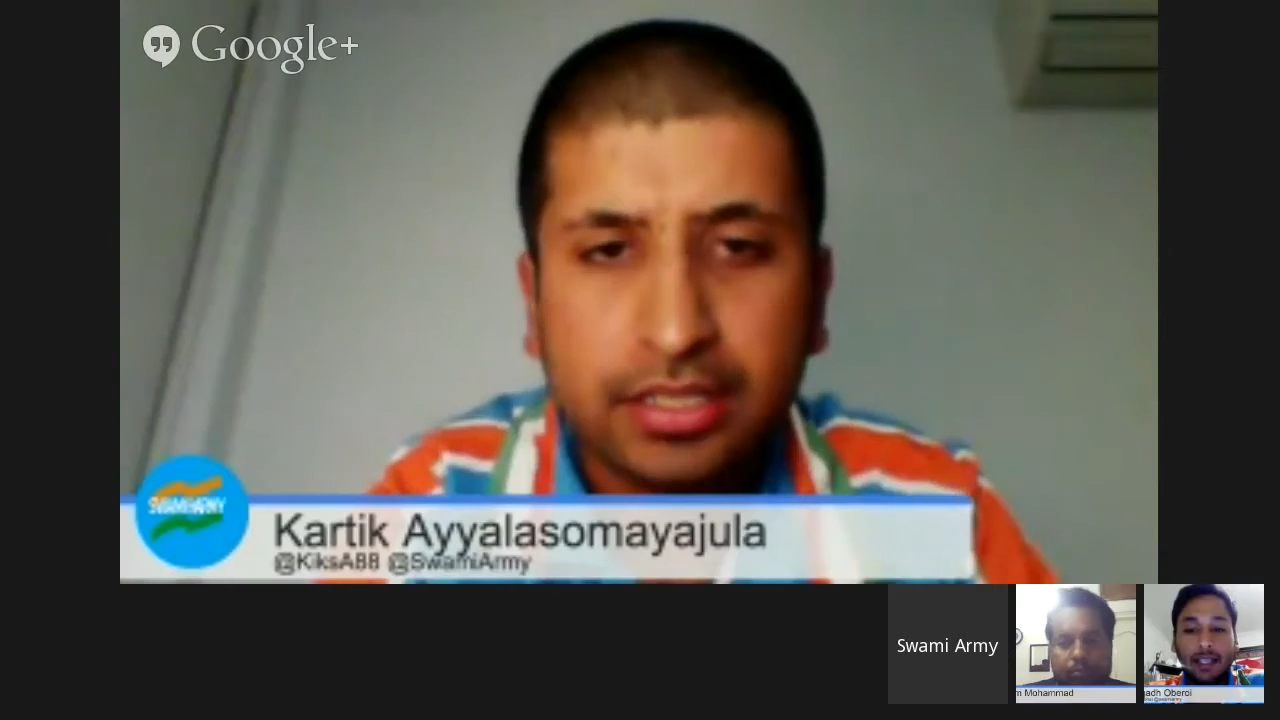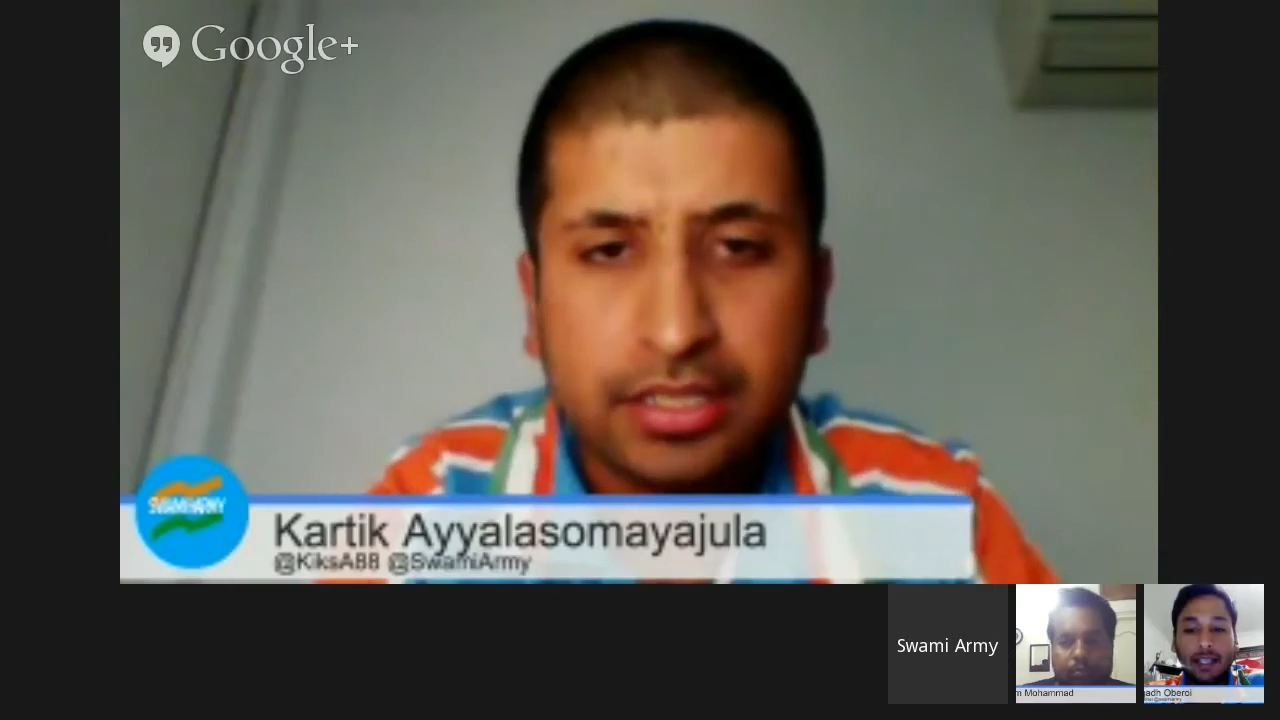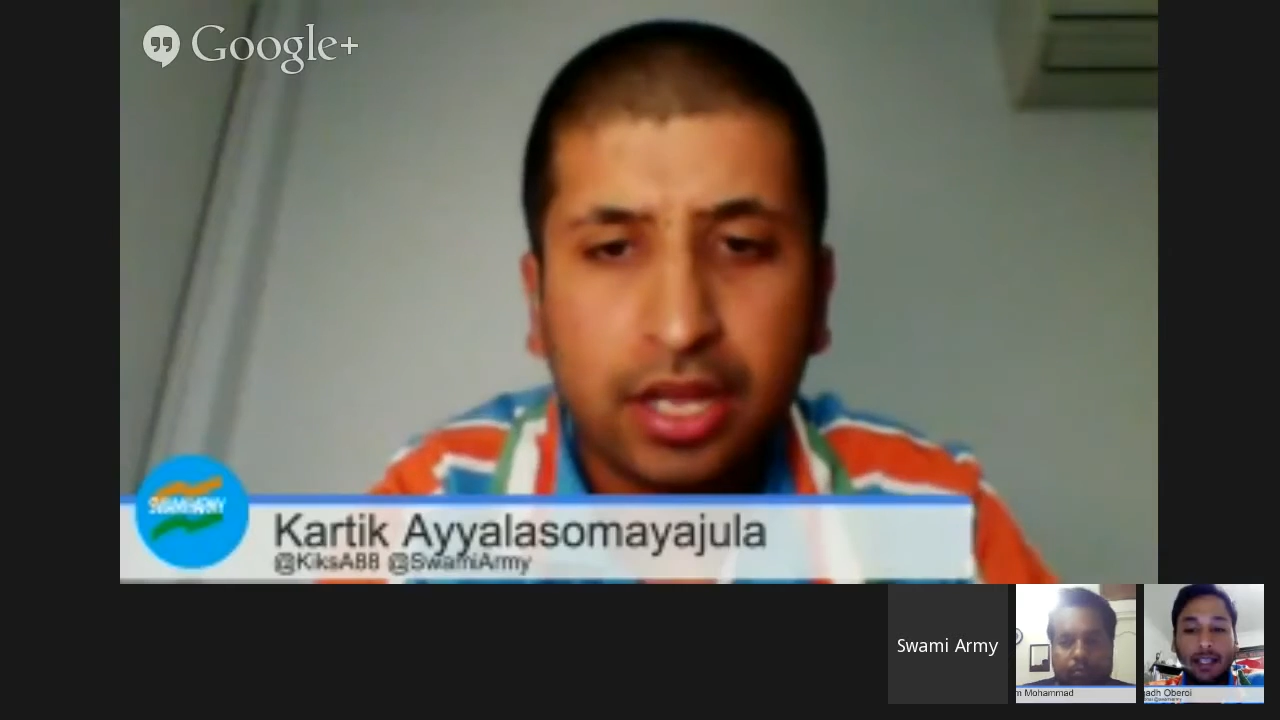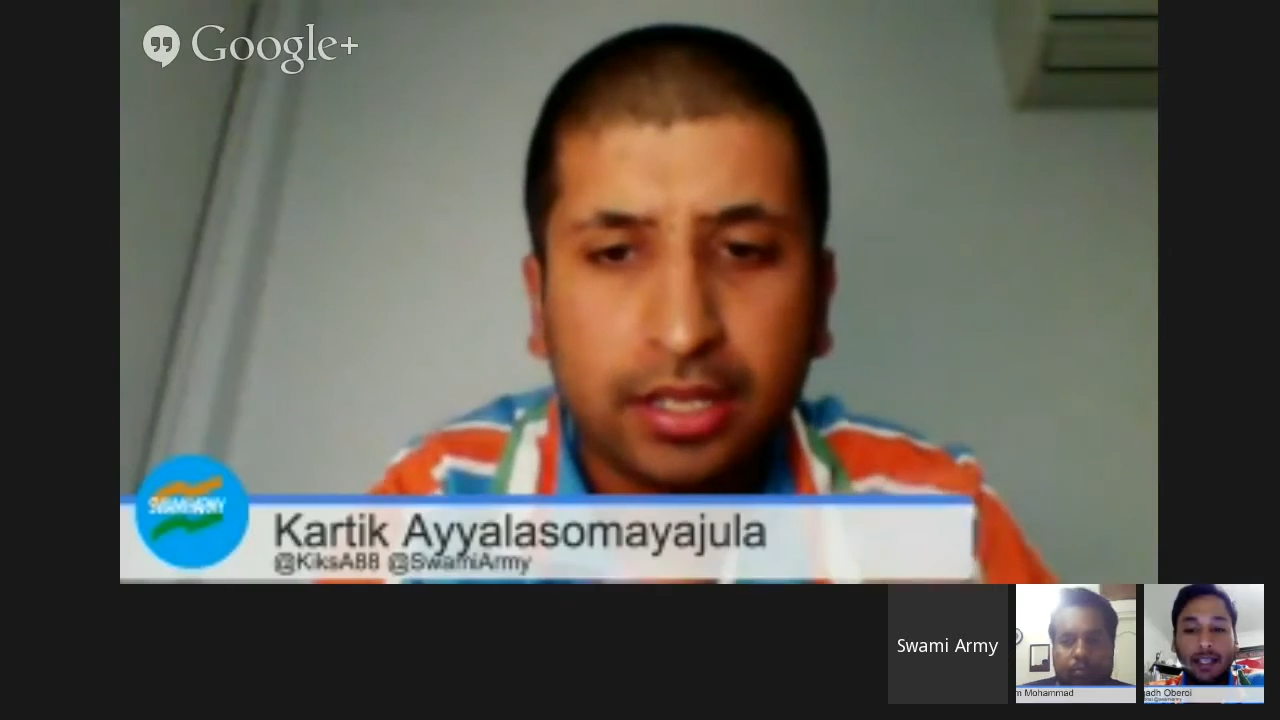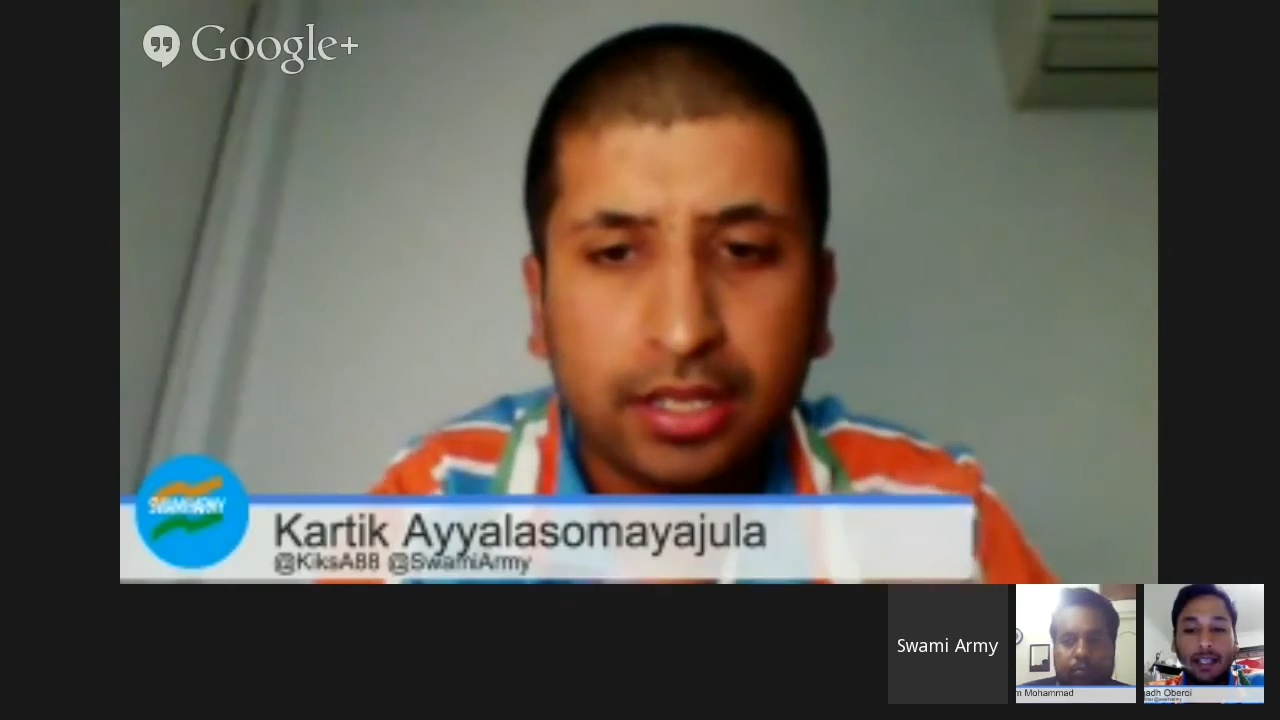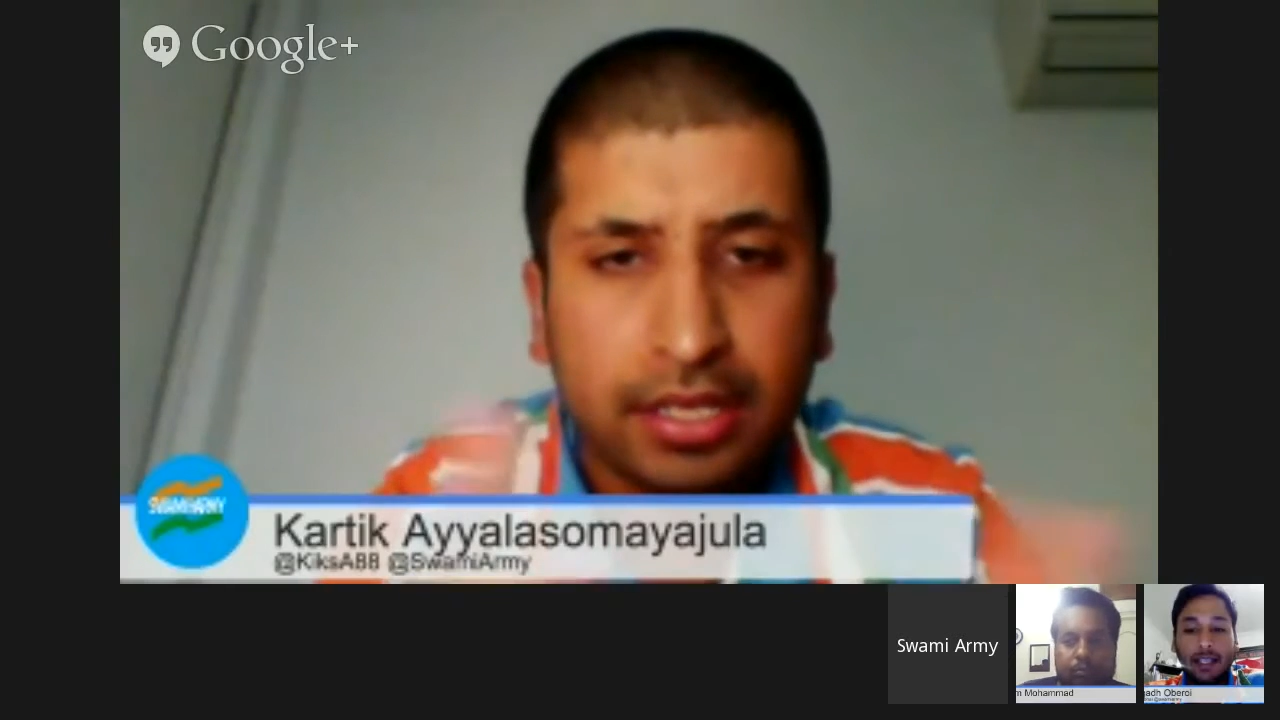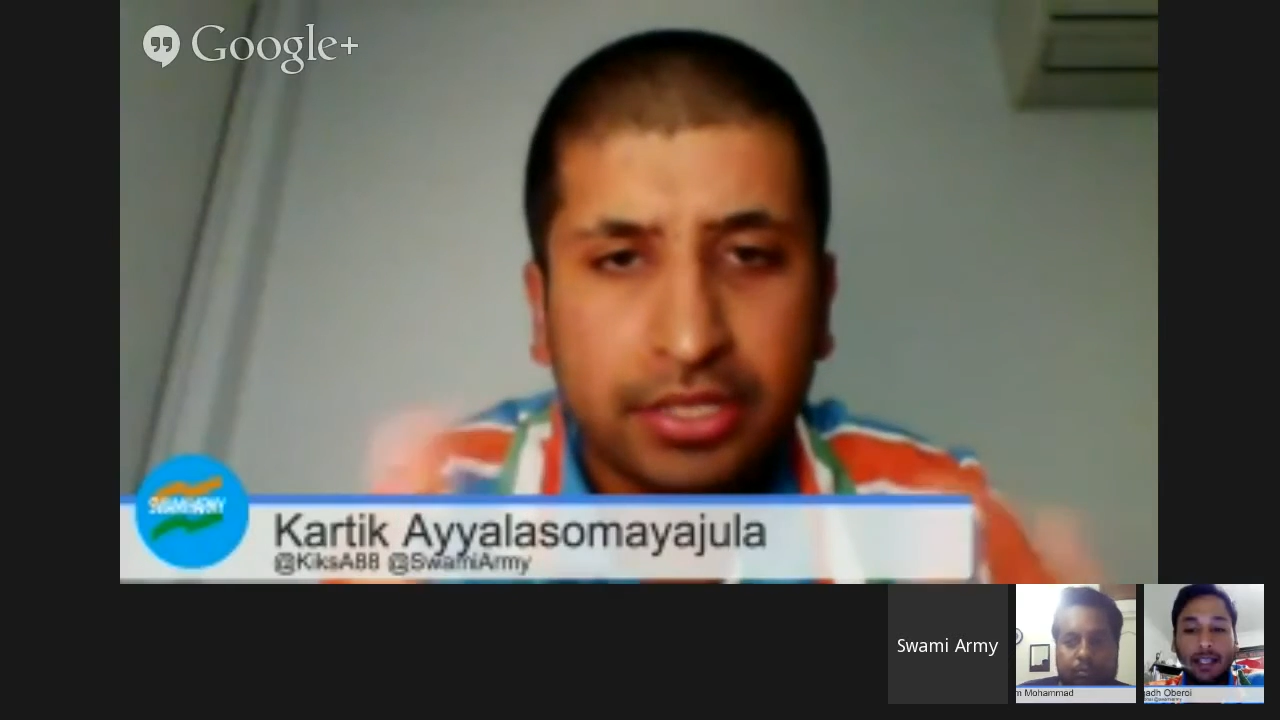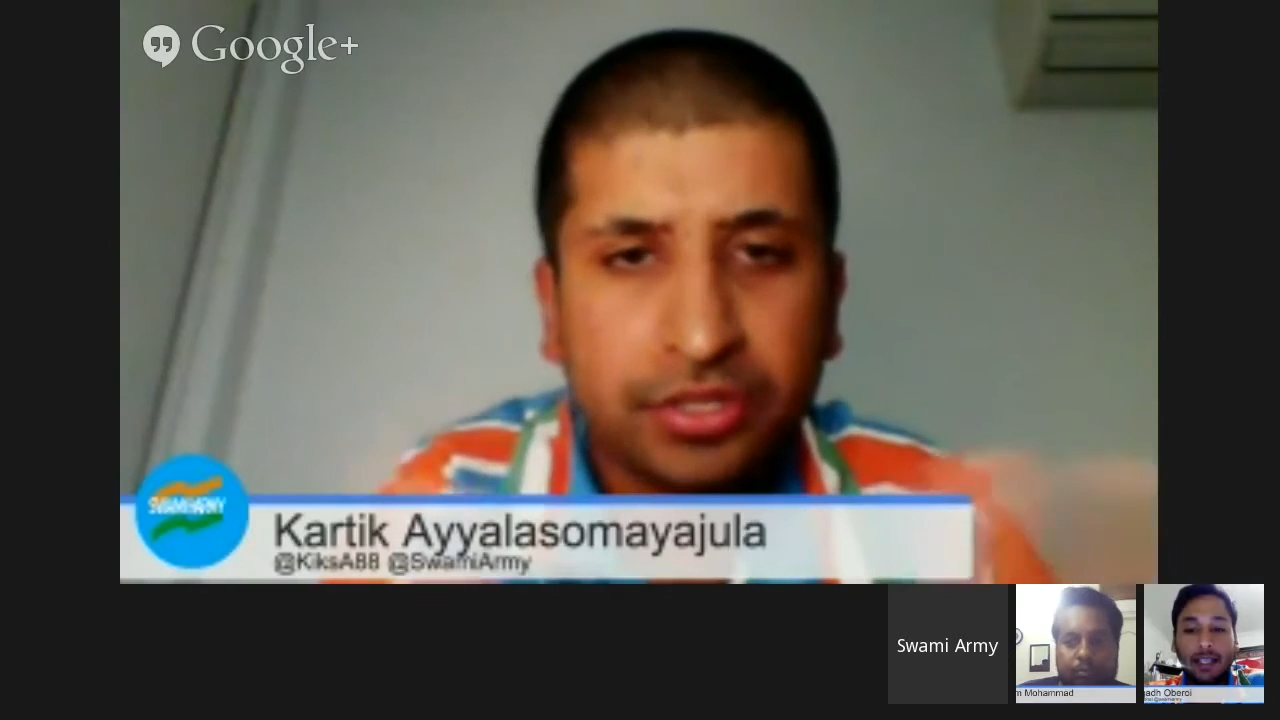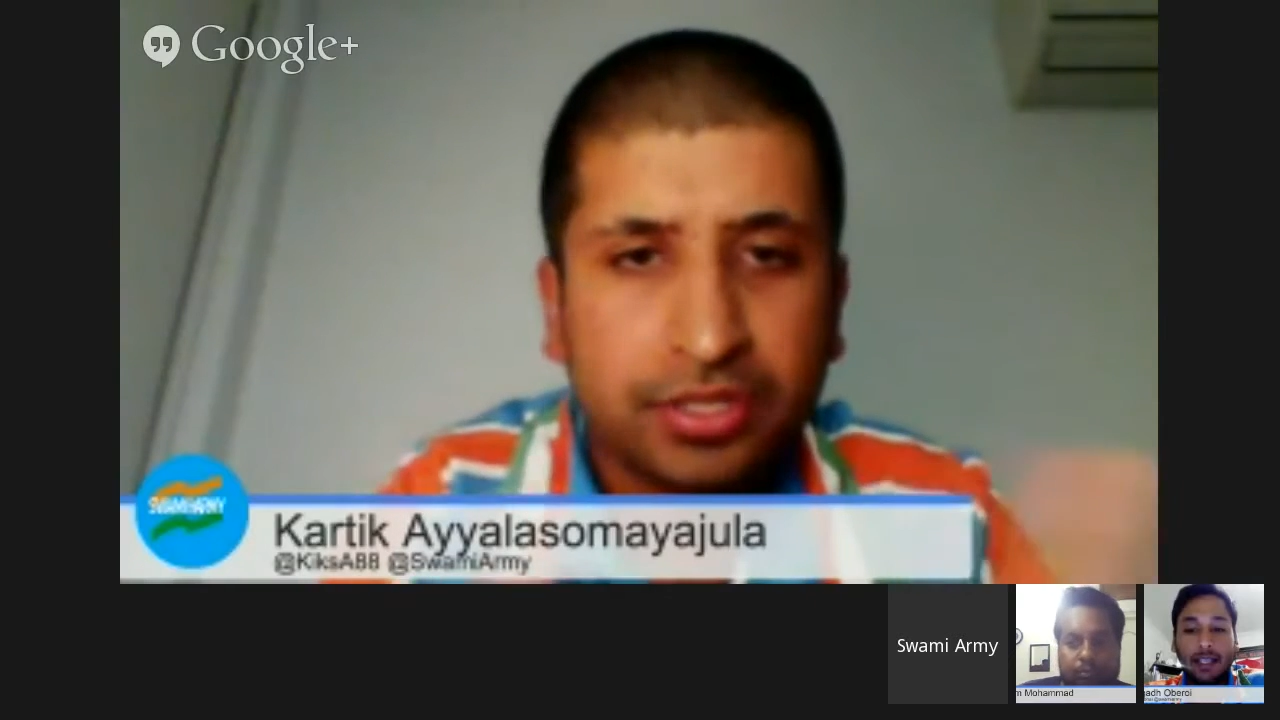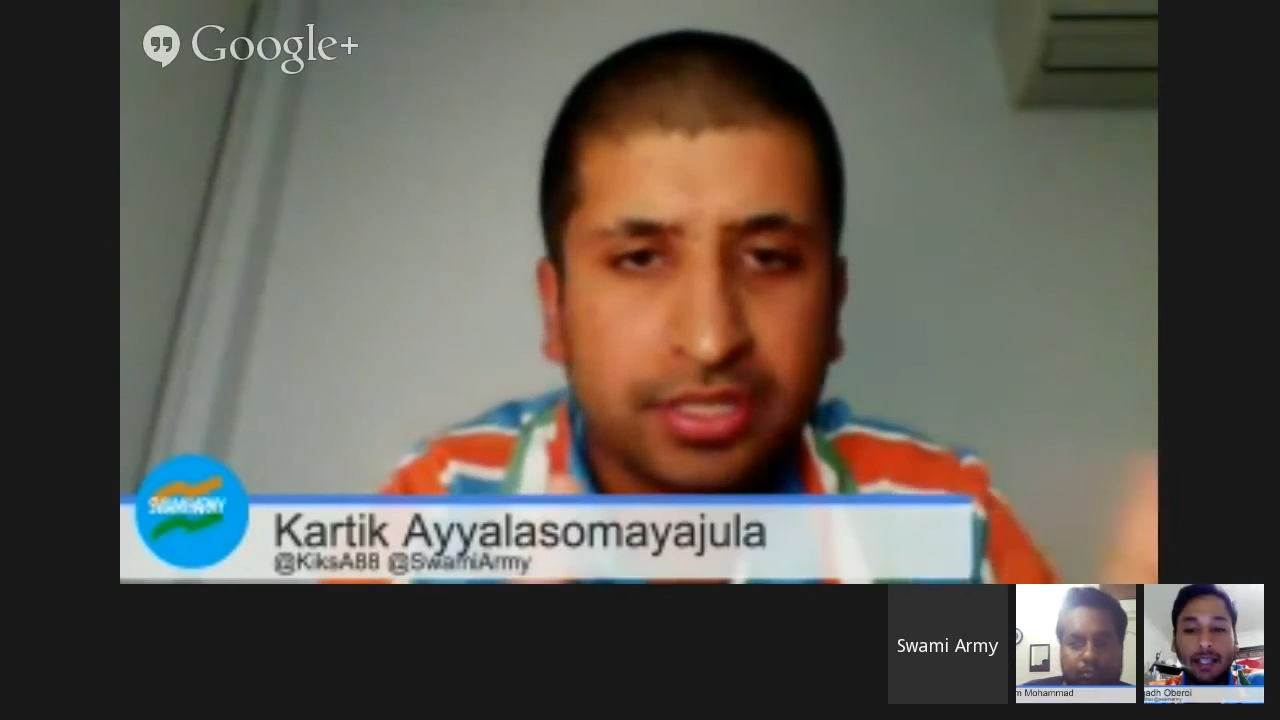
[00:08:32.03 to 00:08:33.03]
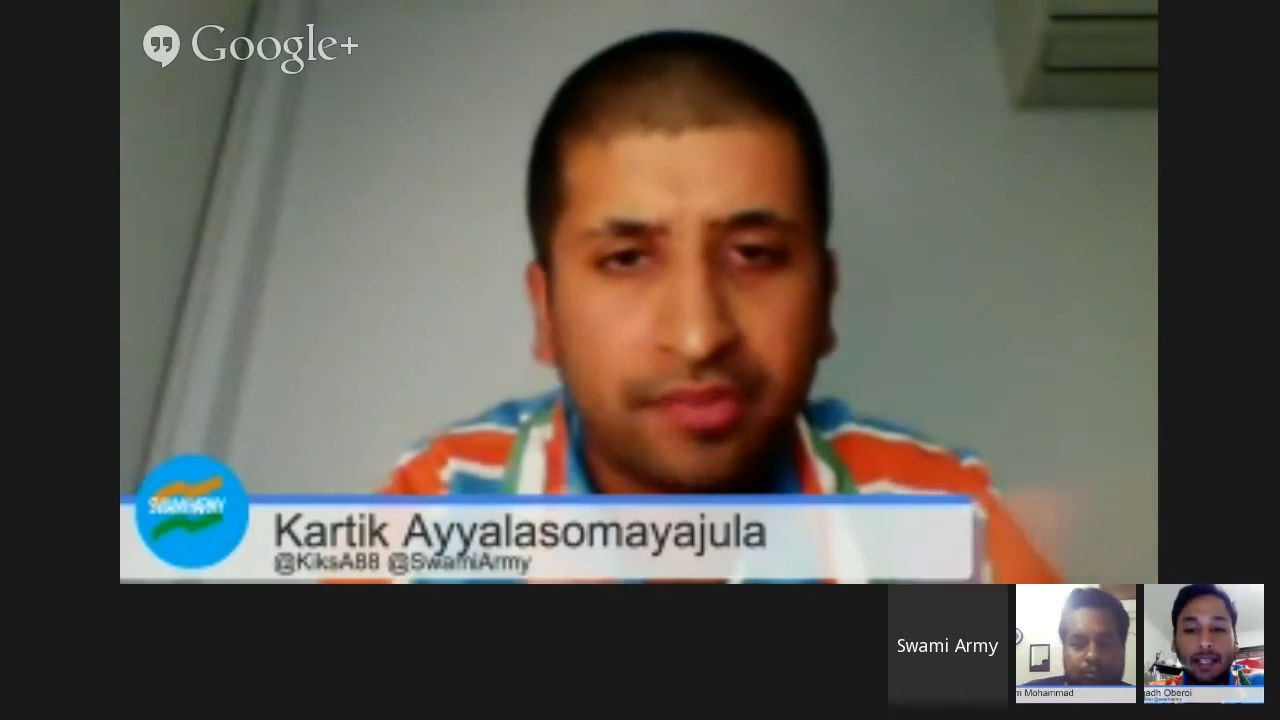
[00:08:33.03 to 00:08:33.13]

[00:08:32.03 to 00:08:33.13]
so. I think we should